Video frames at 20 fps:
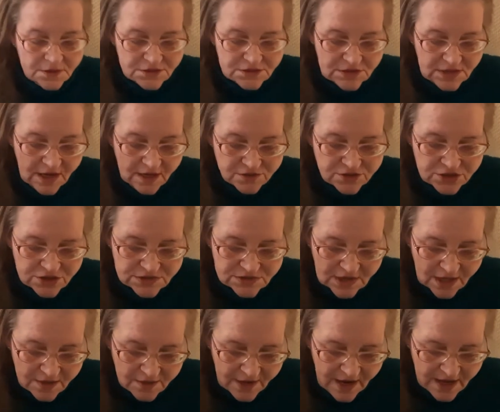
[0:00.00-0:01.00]
Now she's
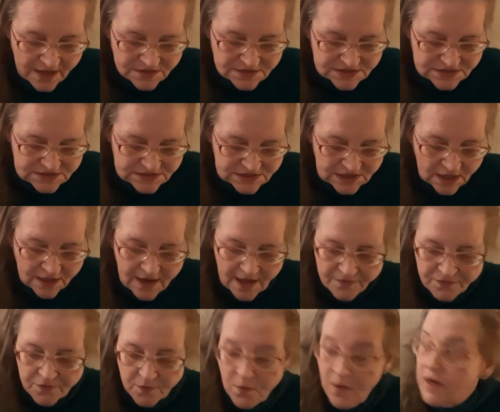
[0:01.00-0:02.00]
got her head stuck
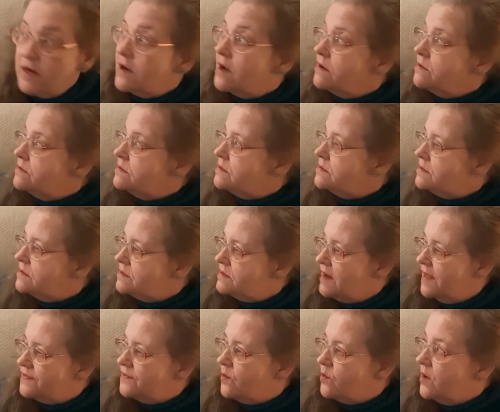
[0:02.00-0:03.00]
out the window.
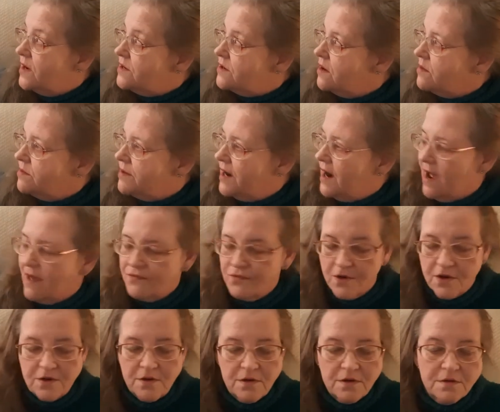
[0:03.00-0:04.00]
Not the window, but out the
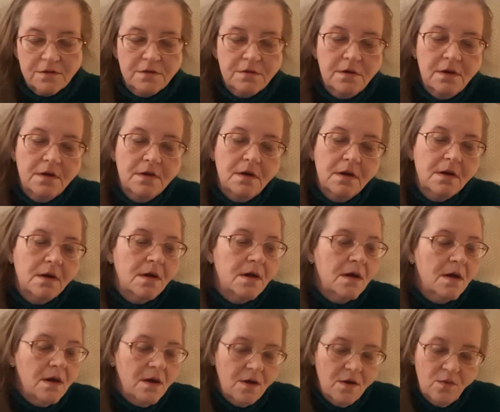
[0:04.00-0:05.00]
curtain.
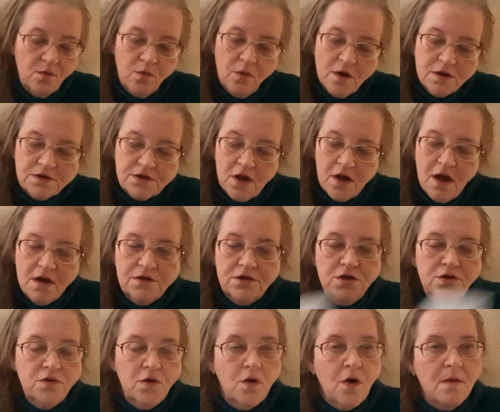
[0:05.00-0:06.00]
Worked on
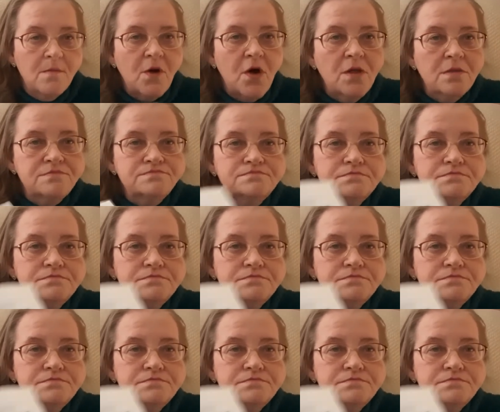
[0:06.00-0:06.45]
New Normal